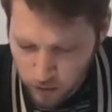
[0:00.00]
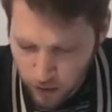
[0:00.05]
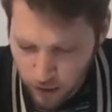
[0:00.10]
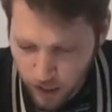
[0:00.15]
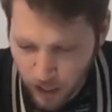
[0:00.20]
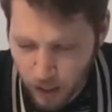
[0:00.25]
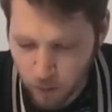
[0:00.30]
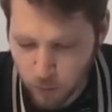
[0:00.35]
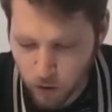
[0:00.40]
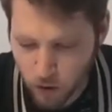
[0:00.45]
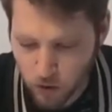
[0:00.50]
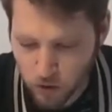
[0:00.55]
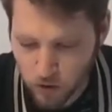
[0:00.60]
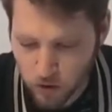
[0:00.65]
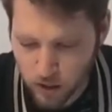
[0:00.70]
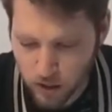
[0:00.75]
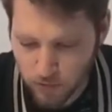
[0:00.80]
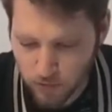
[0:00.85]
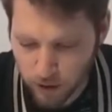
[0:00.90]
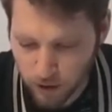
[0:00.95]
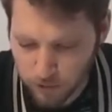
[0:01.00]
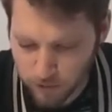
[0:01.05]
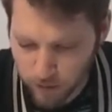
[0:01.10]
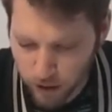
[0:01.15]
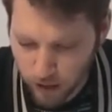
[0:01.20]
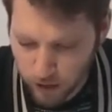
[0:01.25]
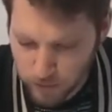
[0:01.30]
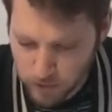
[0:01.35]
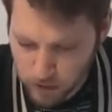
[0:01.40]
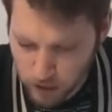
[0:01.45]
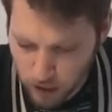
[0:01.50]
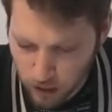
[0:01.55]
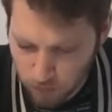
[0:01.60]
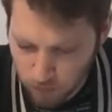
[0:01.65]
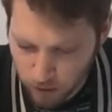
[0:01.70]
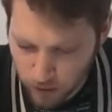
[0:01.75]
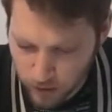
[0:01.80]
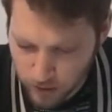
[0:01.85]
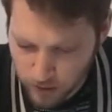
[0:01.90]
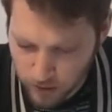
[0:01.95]
and I would also give it a 5-star
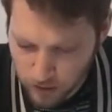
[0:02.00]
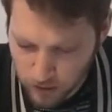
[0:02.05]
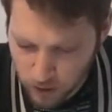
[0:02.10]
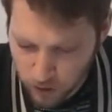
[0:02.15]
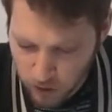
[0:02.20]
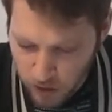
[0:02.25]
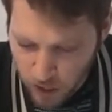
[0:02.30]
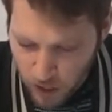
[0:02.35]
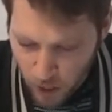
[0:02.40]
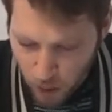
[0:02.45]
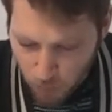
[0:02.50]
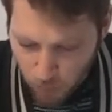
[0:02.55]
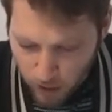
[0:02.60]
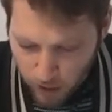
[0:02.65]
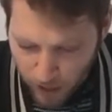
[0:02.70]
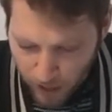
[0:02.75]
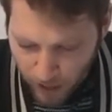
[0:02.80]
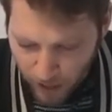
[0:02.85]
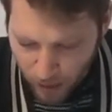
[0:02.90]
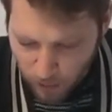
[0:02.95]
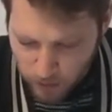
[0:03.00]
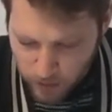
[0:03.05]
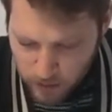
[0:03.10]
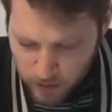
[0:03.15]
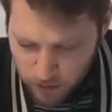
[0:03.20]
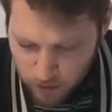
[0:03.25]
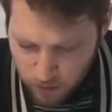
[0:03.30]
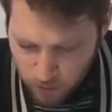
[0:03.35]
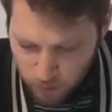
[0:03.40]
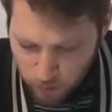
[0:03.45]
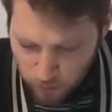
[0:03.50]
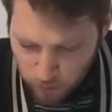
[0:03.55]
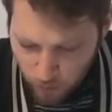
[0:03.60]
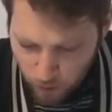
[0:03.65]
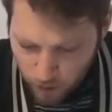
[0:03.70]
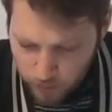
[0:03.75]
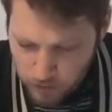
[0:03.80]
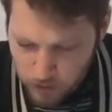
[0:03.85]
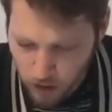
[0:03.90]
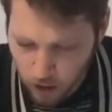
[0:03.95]
rating as well. Wait, how is it 2
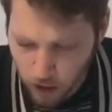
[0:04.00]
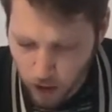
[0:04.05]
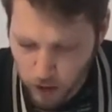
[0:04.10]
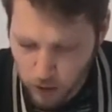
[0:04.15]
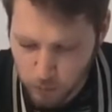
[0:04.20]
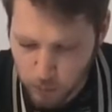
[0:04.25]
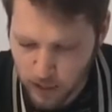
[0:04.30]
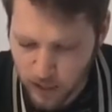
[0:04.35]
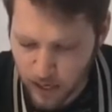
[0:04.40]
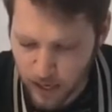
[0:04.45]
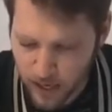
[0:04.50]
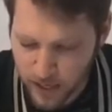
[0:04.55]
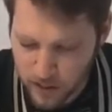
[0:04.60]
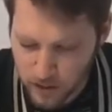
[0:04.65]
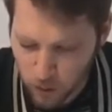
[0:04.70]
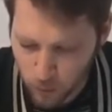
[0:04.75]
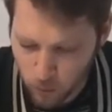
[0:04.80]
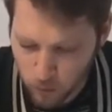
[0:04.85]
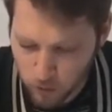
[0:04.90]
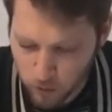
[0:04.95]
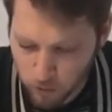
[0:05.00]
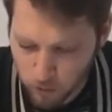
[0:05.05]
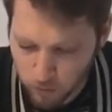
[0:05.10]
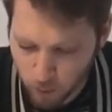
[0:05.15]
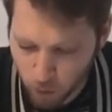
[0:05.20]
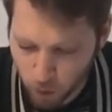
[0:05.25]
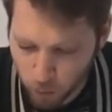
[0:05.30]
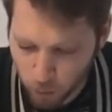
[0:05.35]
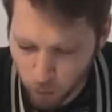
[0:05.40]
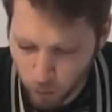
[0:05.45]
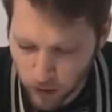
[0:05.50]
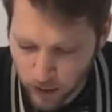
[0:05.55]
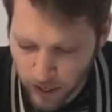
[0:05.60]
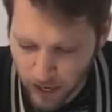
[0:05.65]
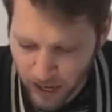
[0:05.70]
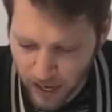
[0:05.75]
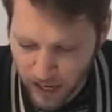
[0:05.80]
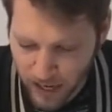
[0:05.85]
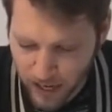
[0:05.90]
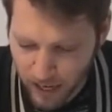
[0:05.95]
5 stars, but yeah, it's only
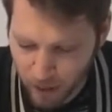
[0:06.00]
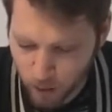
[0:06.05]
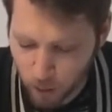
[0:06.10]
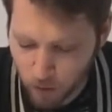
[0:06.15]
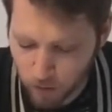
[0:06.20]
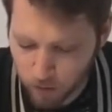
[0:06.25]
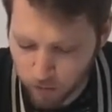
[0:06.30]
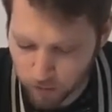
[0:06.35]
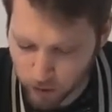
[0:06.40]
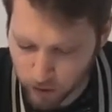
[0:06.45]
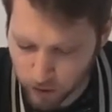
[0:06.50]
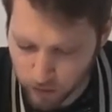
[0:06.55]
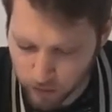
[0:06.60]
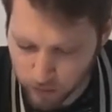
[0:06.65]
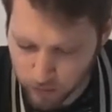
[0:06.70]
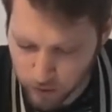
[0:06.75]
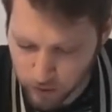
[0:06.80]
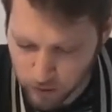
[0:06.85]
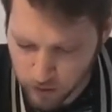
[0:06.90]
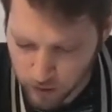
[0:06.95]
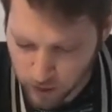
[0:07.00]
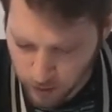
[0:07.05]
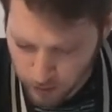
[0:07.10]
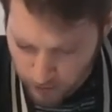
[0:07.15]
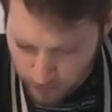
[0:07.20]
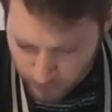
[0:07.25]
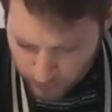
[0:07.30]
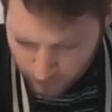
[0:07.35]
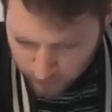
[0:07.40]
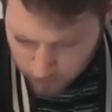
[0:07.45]
4.8 out of 5? That